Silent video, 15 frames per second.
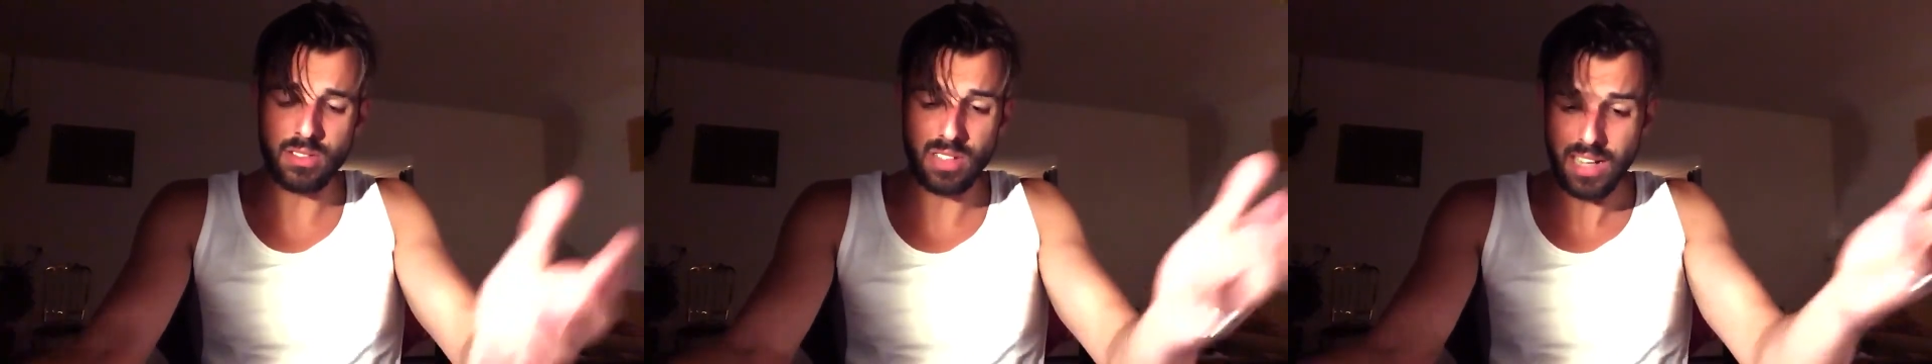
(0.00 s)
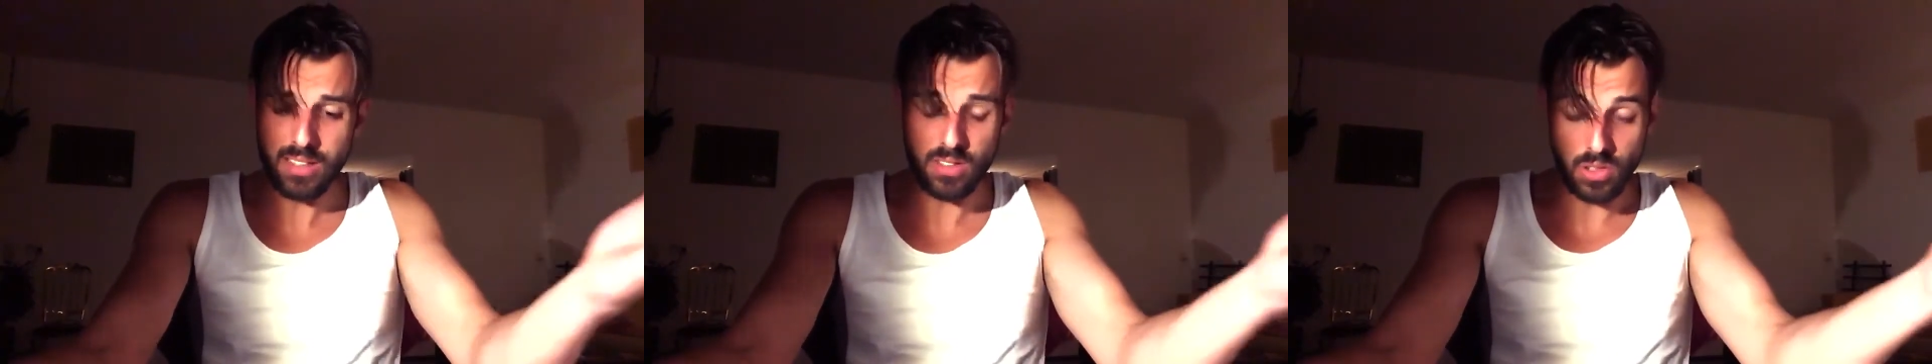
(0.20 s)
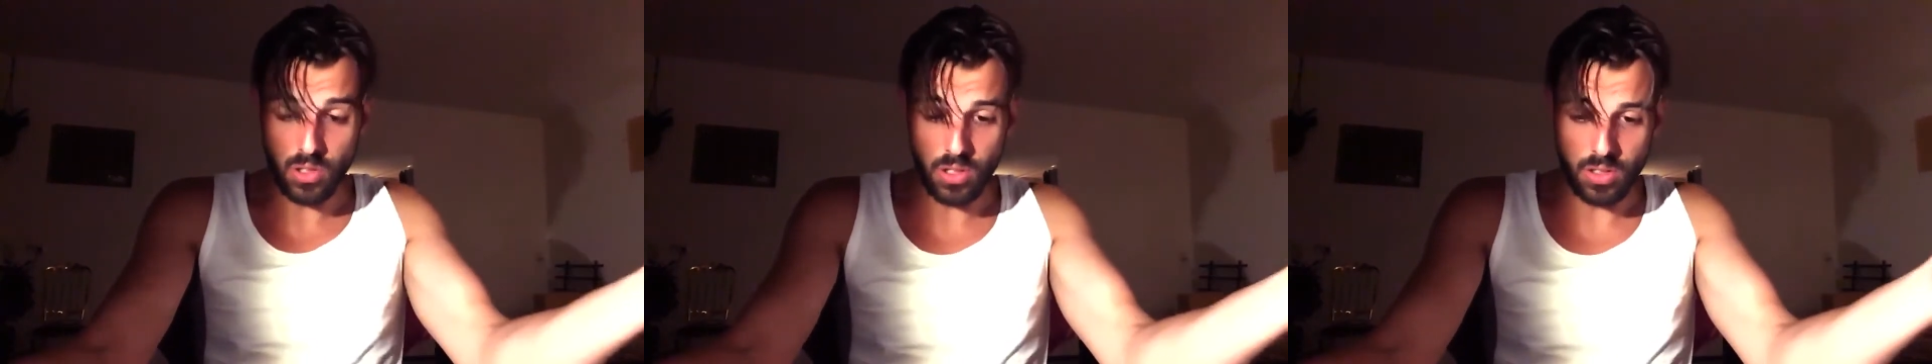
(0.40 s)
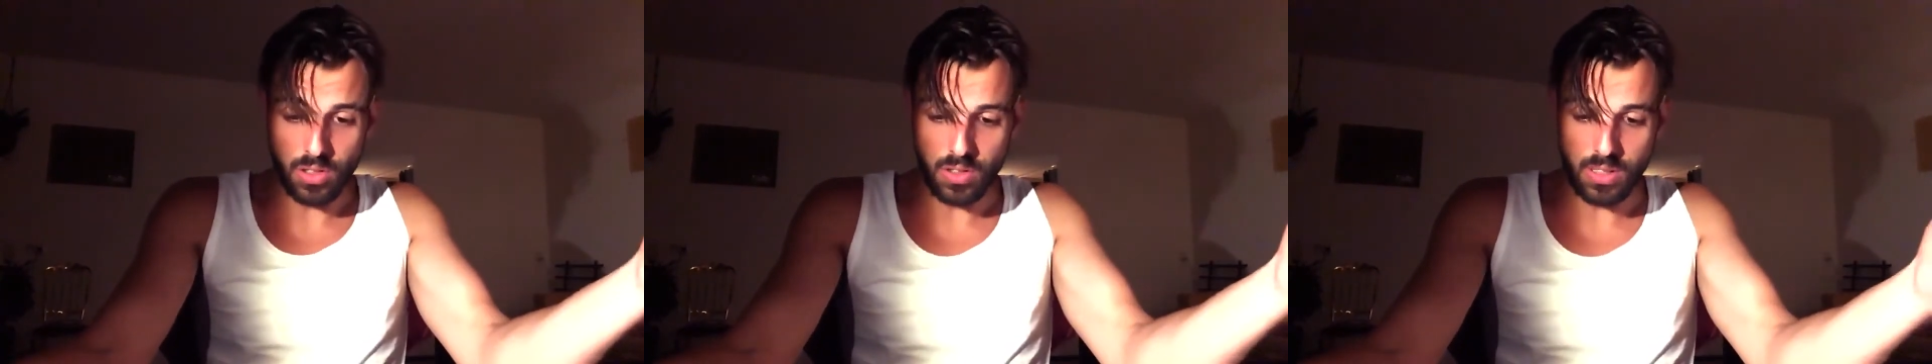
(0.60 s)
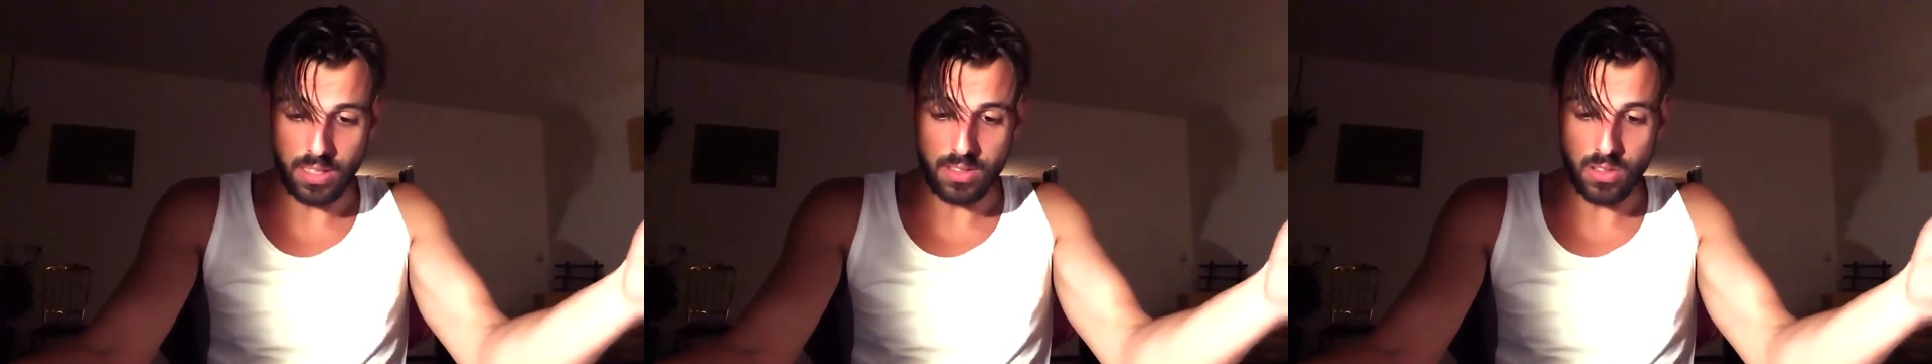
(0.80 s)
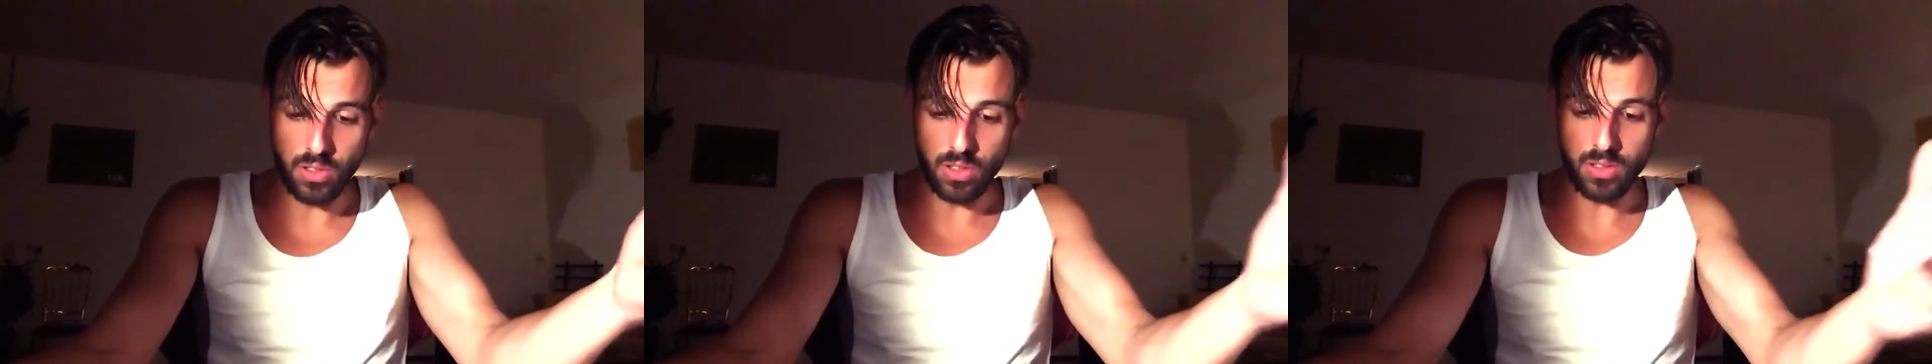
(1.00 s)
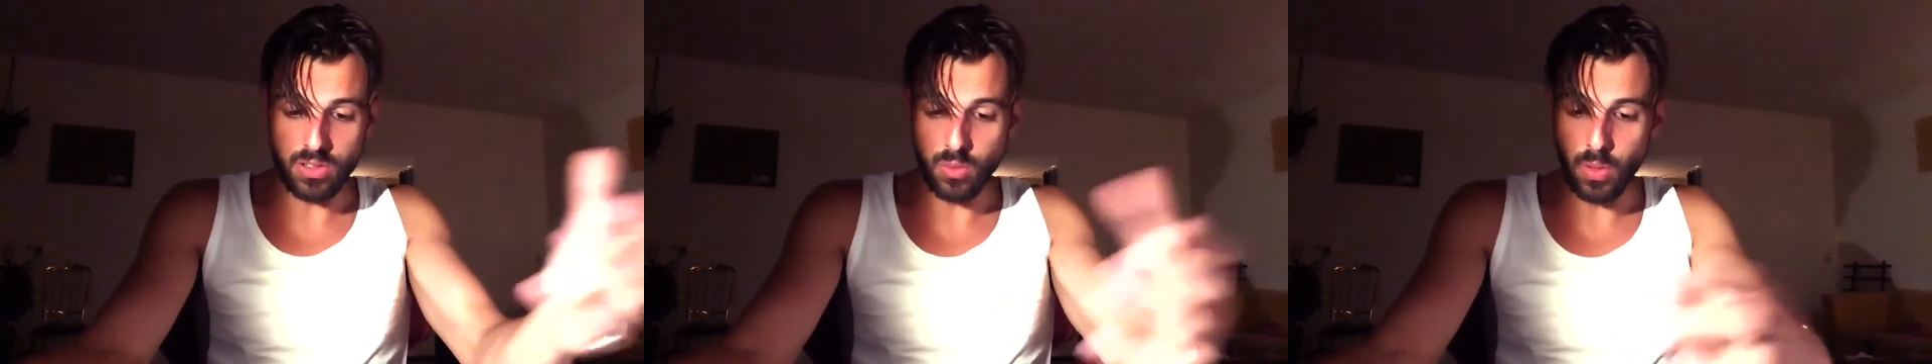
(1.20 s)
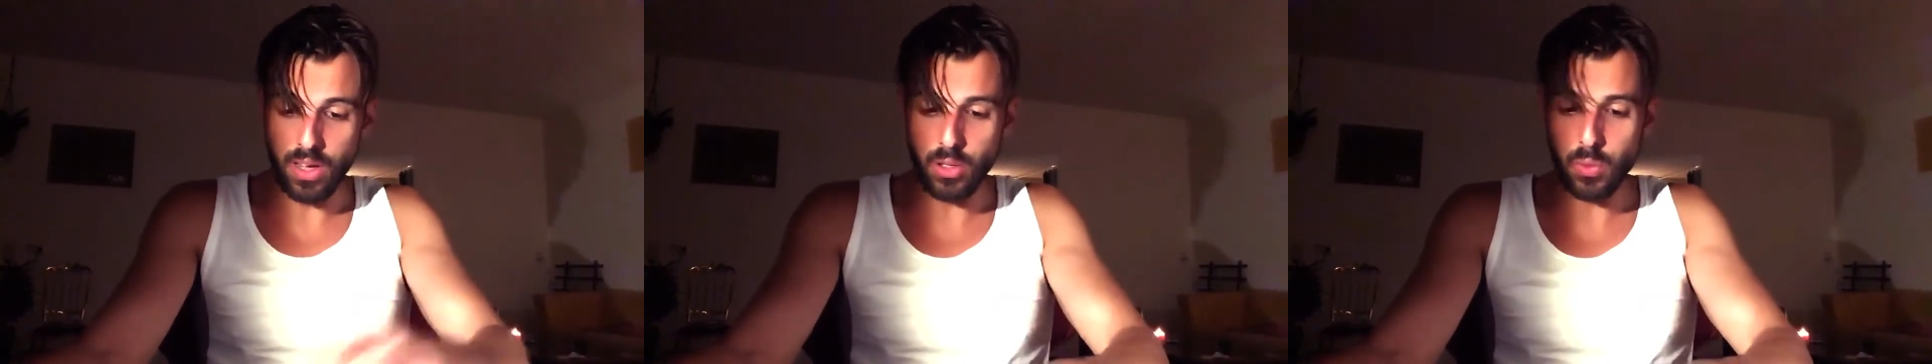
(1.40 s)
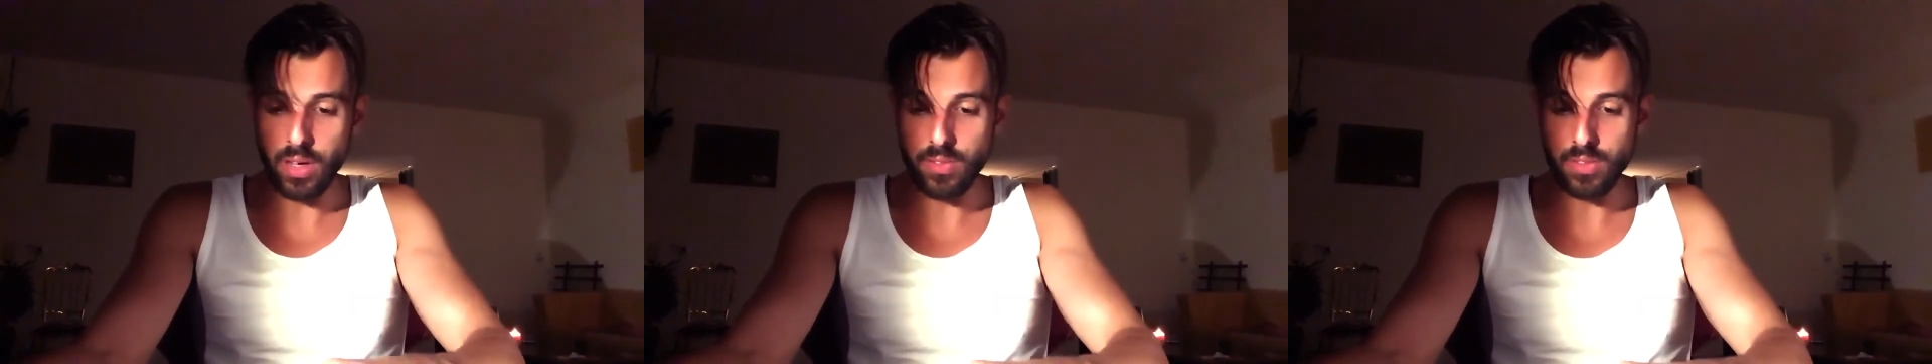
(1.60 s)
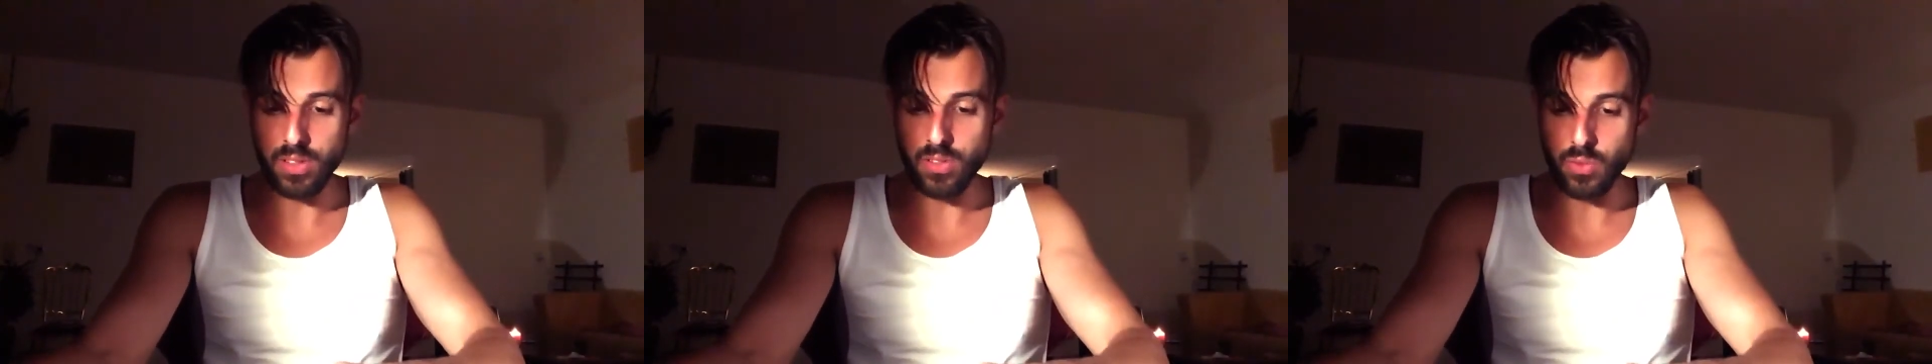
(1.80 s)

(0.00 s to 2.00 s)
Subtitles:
So that's good. That's good. So why do we have the